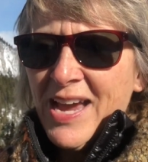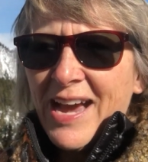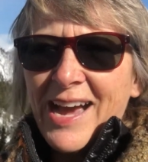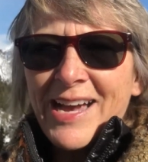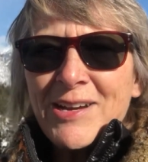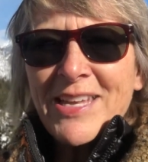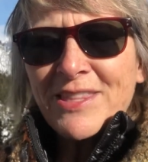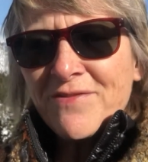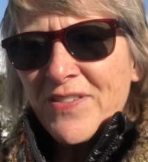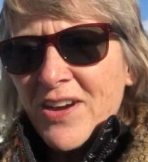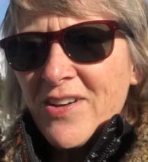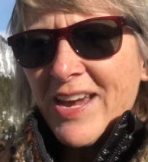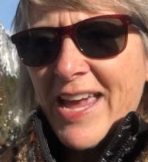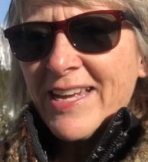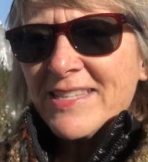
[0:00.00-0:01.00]
At the
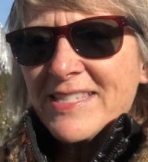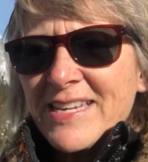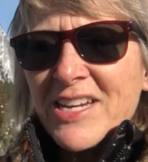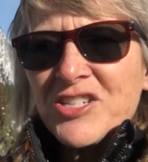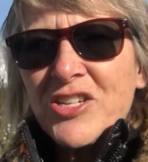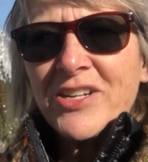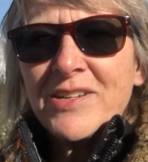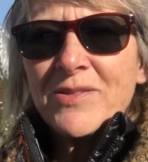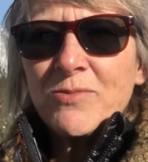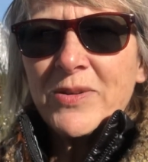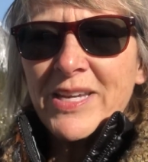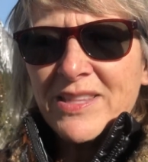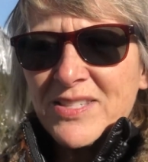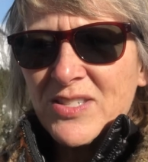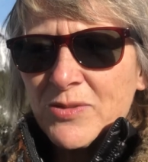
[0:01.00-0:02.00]
very end session
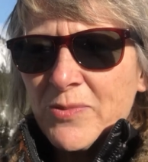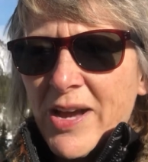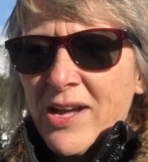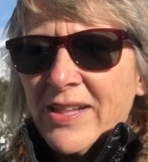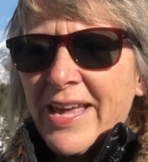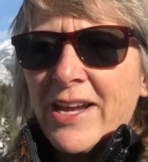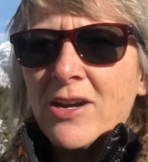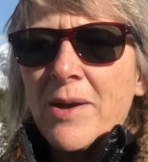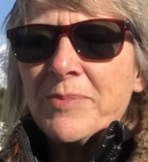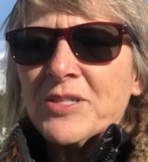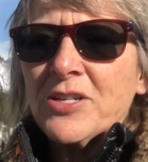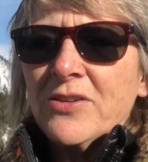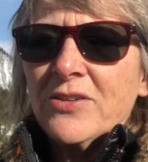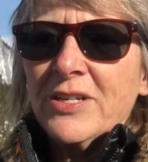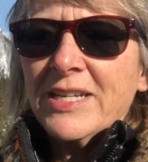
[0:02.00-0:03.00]
with Swell, I had an
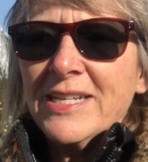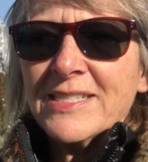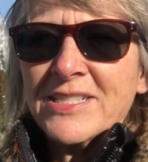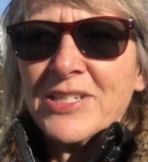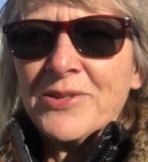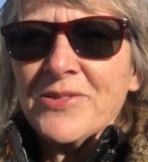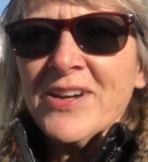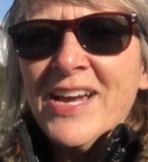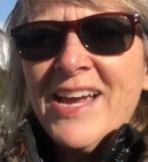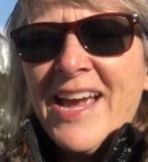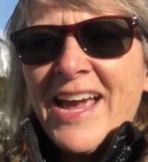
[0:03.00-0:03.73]
opportunity to